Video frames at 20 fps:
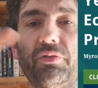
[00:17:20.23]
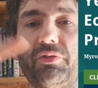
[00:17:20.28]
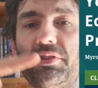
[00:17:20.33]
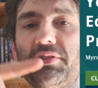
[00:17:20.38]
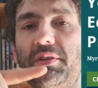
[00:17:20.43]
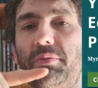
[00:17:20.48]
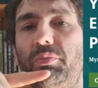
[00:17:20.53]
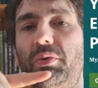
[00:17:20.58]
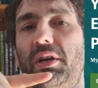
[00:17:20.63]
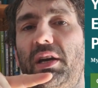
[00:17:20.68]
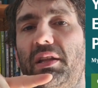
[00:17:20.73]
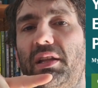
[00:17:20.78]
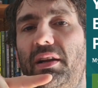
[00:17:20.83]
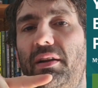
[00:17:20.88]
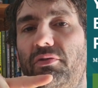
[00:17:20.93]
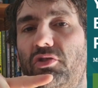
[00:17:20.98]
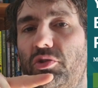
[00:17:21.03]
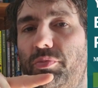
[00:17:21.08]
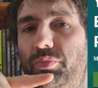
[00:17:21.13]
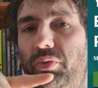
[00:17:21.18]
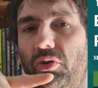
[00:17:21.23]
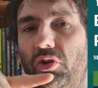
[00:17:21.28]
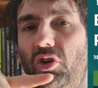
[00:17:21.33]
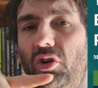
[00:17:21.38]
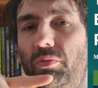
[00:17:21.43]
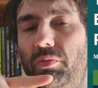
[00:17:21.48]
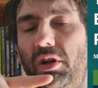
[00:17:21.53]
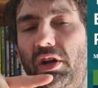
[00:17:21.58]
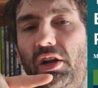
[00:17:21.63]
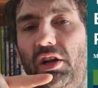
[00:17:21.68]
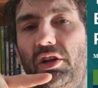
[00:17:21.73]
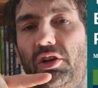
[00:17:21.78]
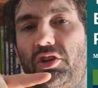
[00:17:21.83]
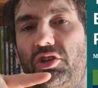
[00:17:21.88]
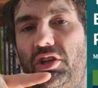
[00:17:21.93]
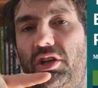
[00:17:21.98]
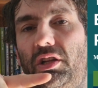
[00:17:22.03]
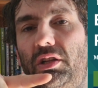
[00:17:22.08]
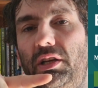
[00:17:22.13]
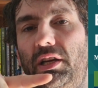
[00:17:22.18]
The debate that I've just put up,
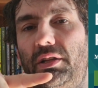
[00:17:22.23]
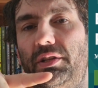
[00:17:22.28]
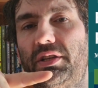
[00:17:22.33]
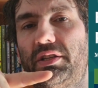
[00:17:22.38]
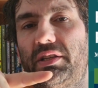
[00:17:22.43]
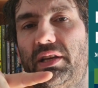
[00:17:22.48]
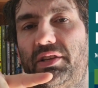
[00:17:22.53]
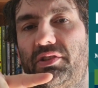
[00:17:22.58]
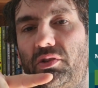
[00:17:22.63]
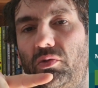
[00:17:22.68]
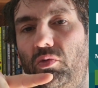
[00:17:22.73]
she clearly says,